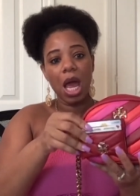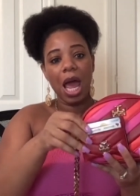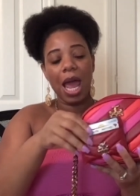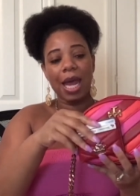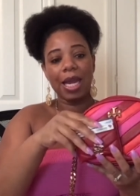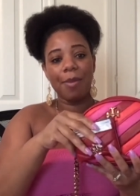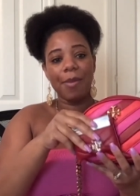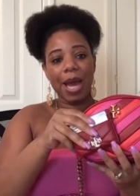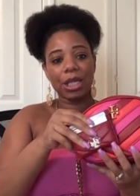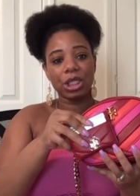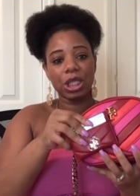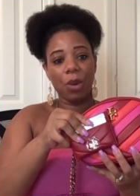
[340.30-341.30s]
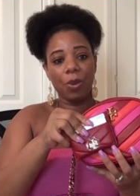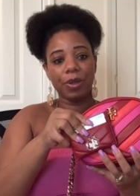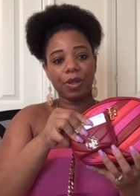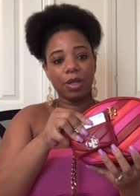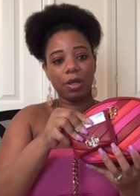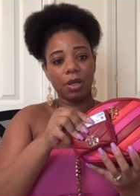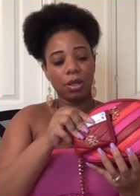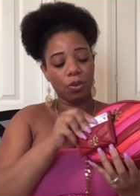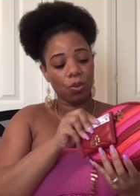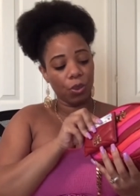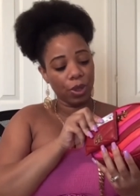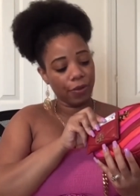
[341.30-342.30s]
And it matches up with the
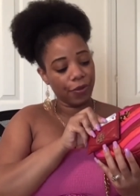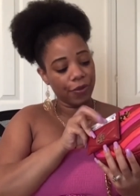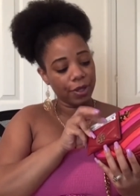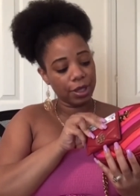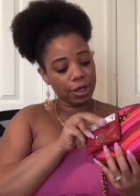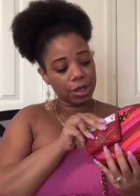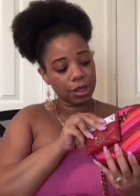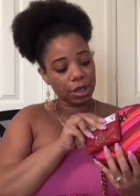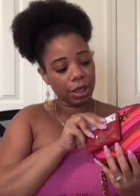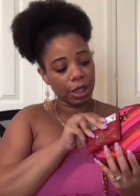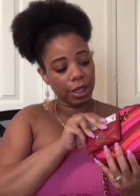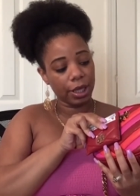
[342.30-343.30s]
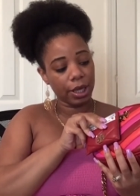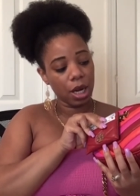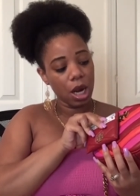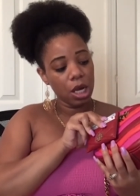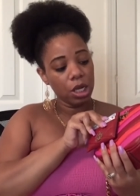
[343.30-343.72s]
with this here.